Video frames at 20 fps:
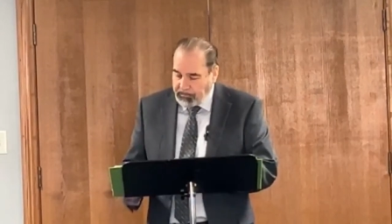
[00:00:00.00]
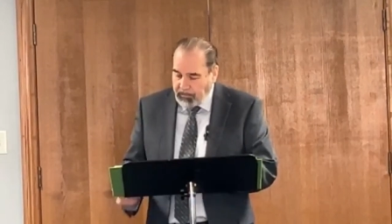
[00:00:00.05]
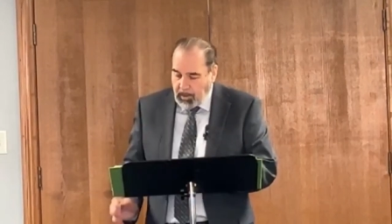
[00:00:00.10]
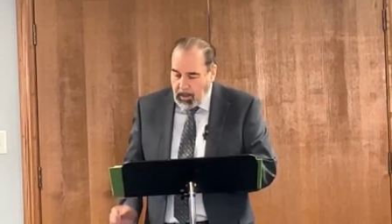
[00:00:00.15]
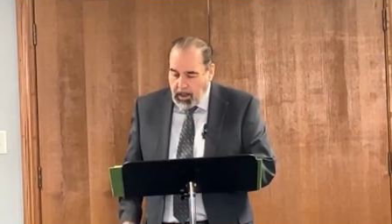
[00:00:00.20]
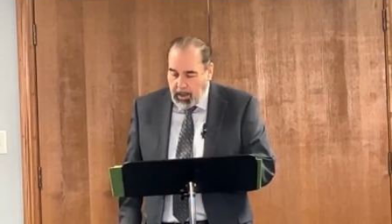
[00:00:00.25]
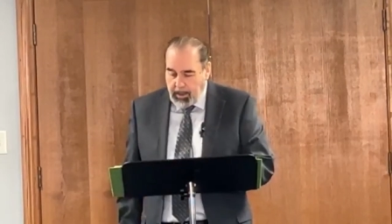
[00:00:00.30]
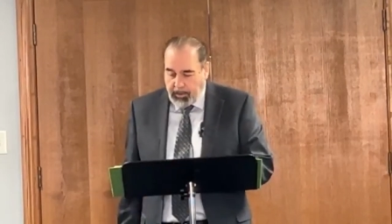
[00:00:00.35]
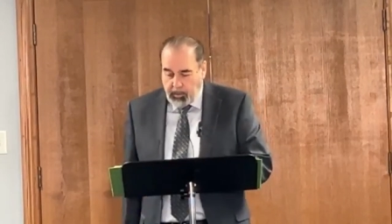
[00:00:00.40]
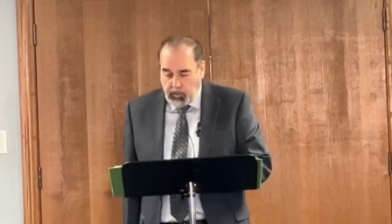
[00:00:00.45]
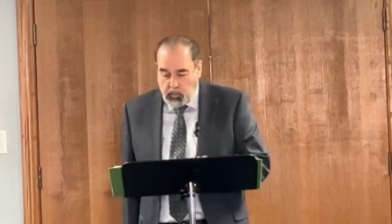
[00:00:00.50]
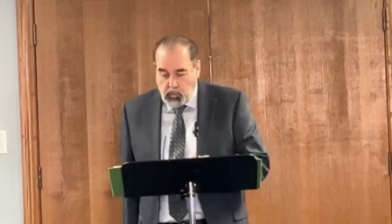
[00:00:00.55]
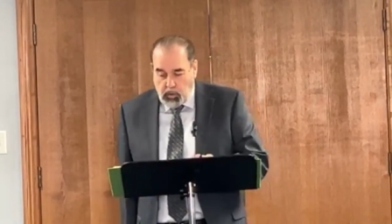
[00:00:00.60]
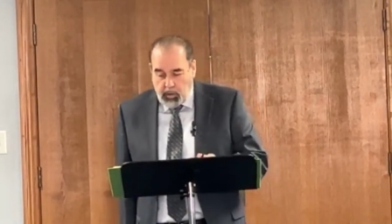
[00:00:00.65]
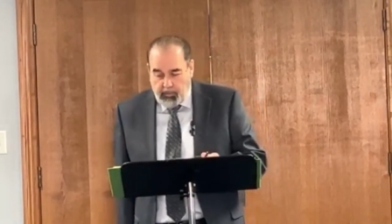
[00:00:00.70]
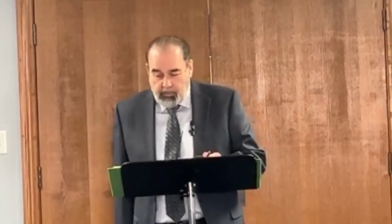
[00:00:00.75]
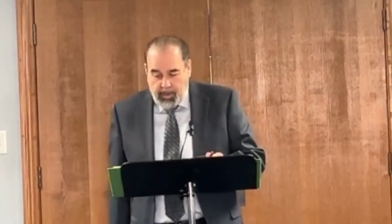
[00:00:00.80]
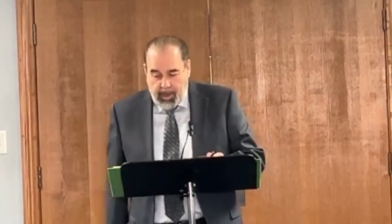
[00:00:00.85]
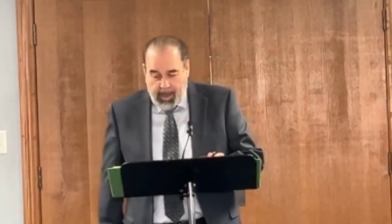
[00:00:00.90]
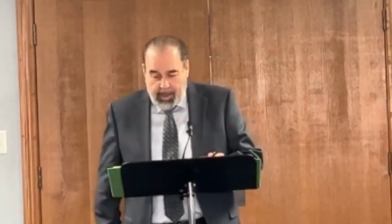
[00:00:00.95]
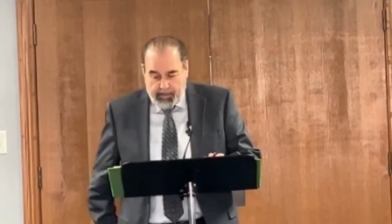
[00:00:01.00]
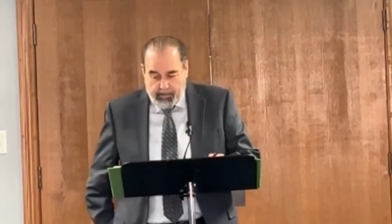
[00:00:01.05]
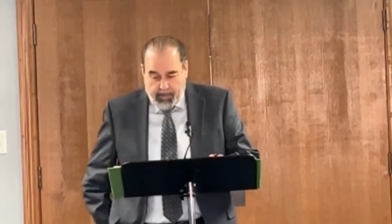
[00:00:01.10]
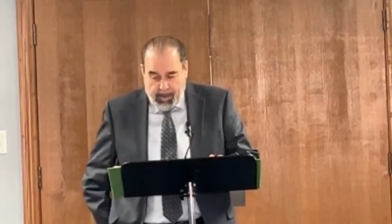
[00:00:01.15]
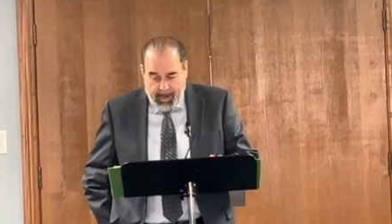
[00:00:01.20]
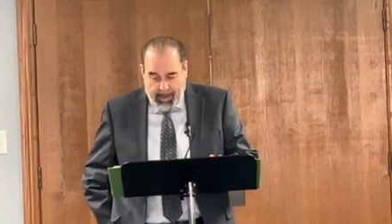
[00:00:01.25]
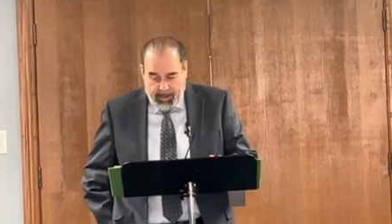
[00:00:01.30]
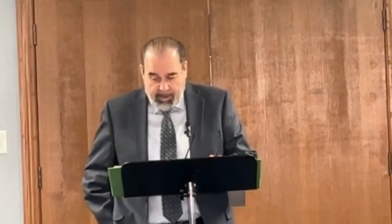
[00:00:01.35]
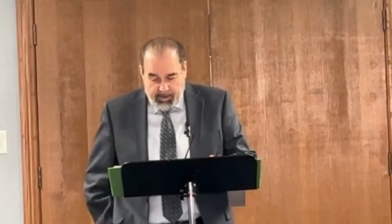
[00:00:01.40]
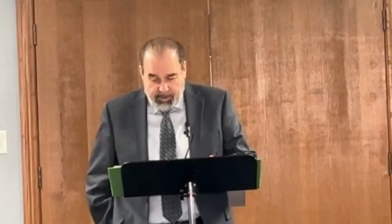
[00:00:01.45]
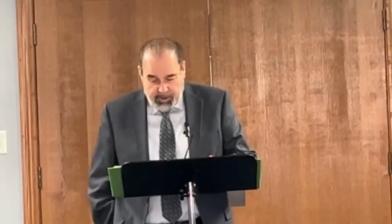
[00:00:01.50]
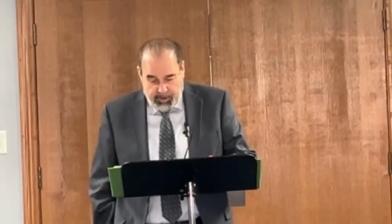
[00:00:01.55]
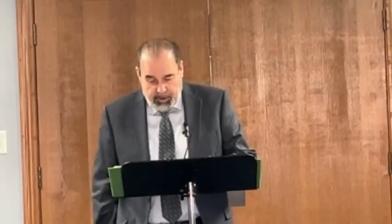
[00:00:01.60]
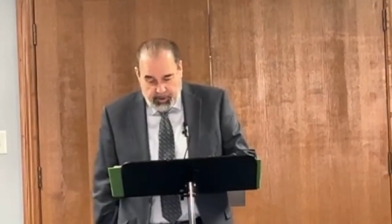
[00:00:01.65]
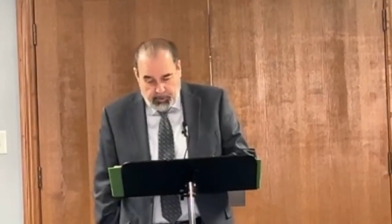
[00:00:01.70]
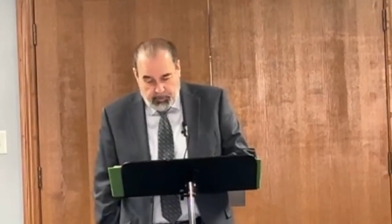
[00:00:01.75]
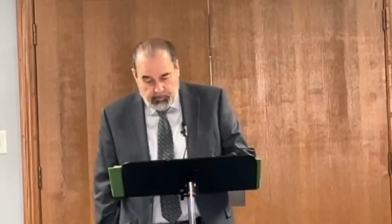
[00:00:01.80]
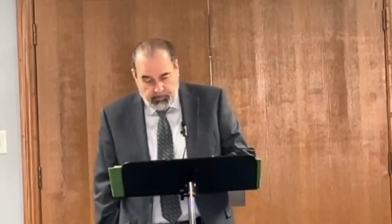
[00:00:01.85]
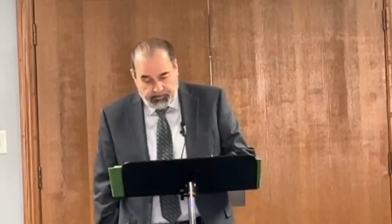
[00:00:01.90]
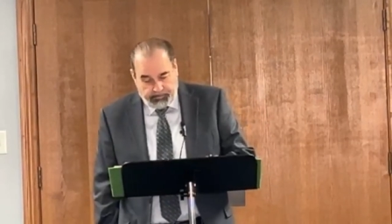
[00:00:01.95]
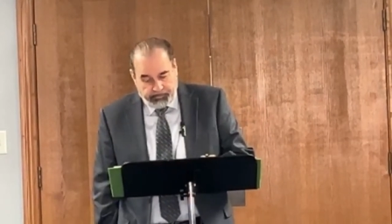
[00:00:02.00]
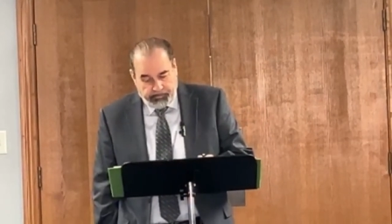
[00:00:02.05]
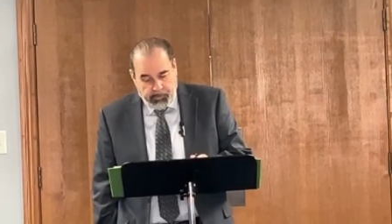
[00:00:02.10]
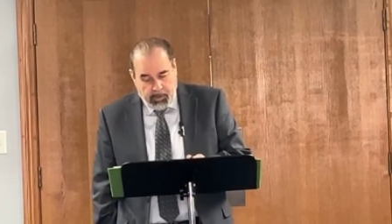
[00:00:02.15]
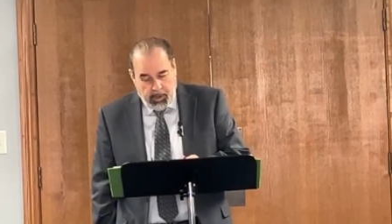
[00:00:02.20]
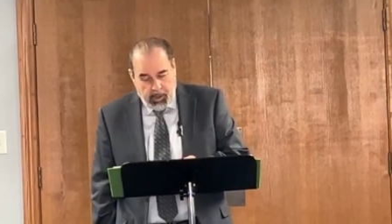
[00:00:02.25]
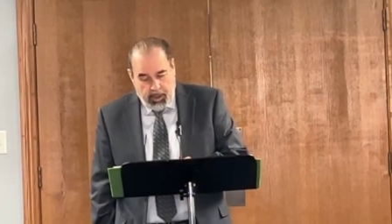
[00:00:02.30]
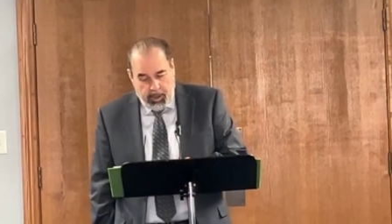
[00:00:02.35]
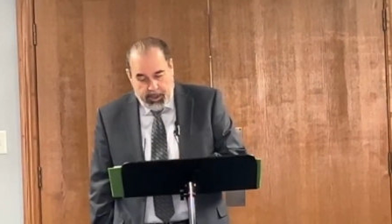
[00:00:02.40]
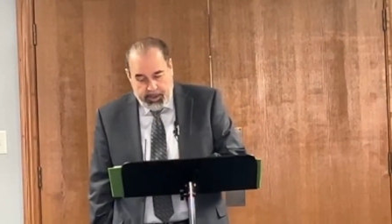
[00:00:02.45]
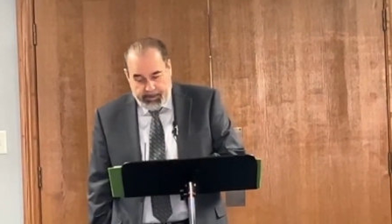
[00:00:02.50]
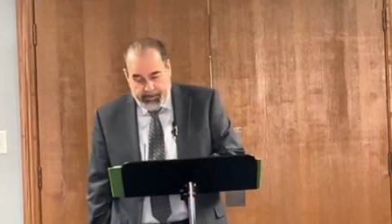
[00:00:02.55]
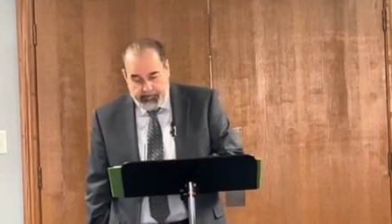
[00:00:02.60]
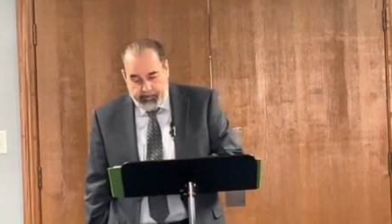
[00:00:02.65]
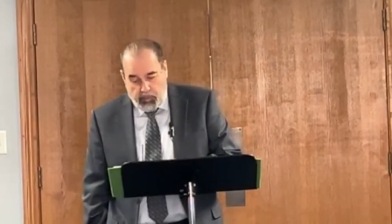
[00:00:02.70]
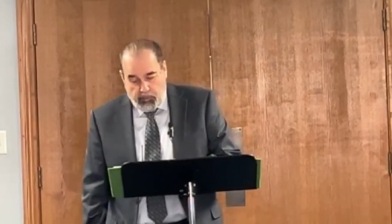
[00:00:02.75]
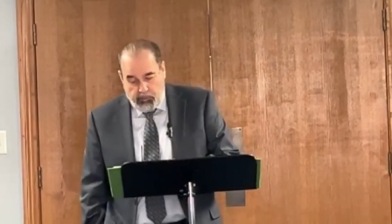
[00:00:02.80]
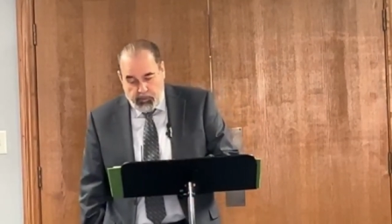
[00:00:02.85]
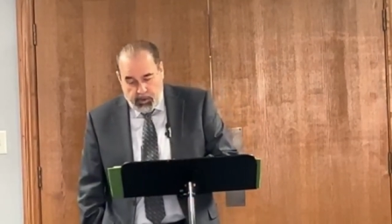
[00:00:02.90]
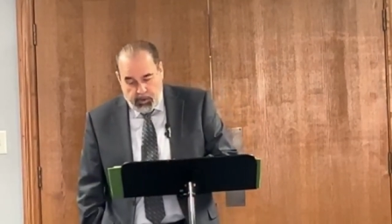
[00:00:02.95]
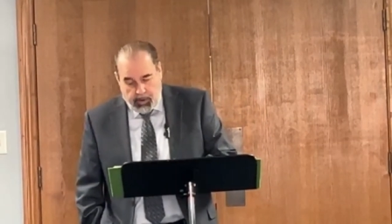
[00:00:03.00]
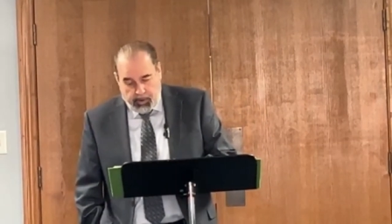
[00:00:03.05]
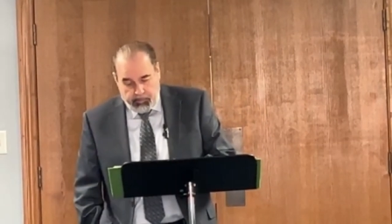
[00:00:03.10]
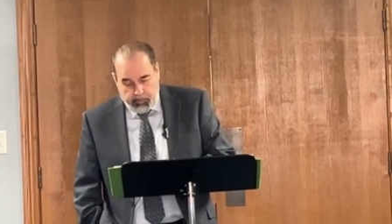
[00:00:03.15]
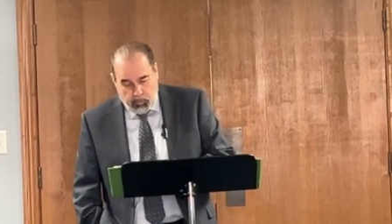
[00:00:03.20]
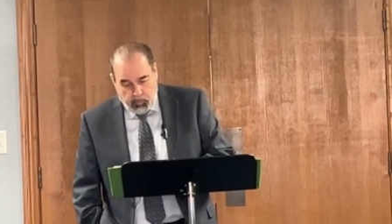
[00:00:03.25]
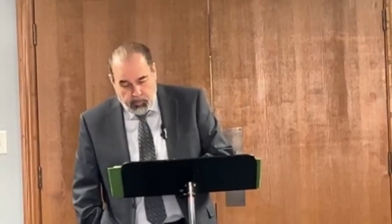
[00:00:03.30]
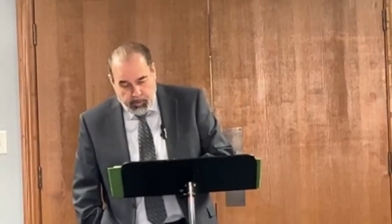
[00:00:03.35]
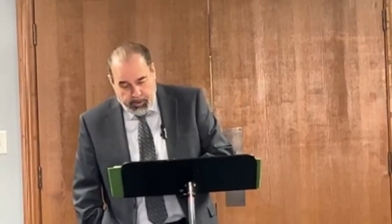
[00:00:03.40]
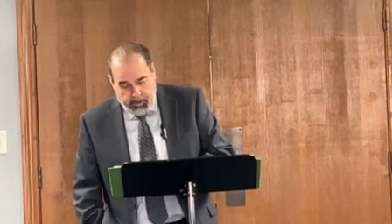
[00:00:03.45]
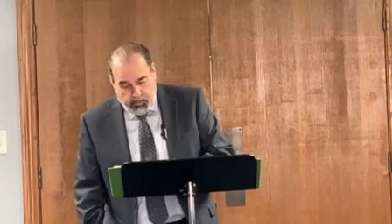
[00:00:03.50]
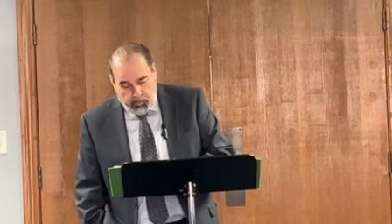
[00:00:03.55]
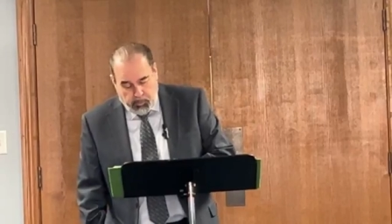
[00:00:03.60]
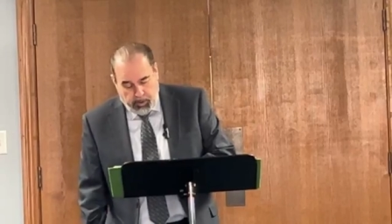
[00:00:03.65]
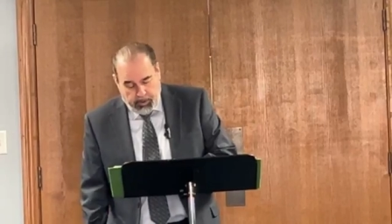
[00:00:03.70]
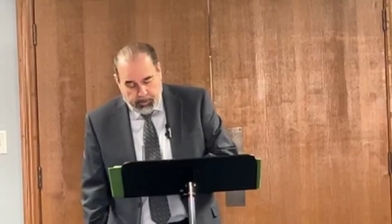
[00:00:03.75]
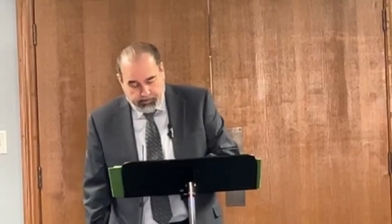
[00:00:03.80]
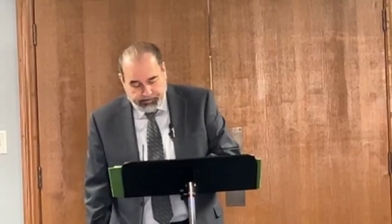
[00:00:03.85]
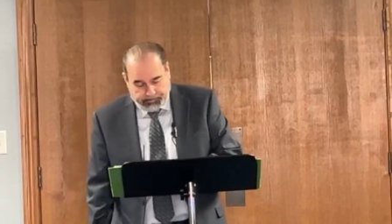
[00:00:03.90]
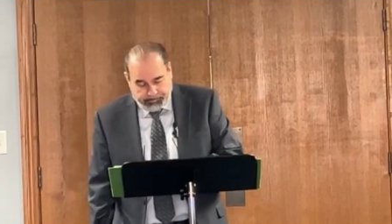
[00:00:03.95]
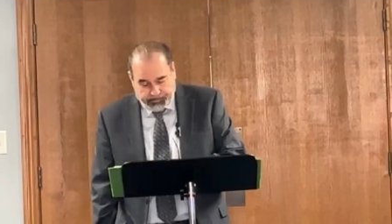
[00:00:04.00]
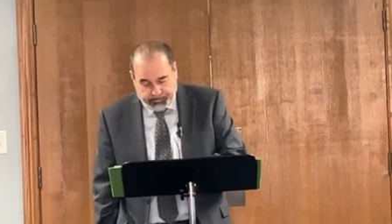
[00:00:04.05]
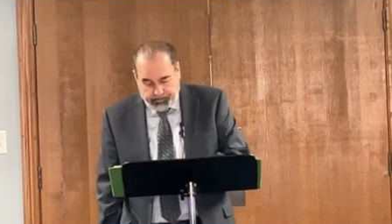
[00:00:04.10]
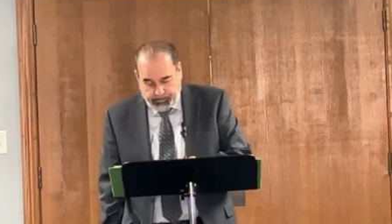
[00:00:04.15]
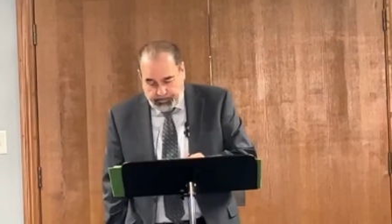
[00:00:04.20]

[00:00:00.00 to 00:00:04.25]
and the word of God abideth in you, and ye have overcome the wicked one.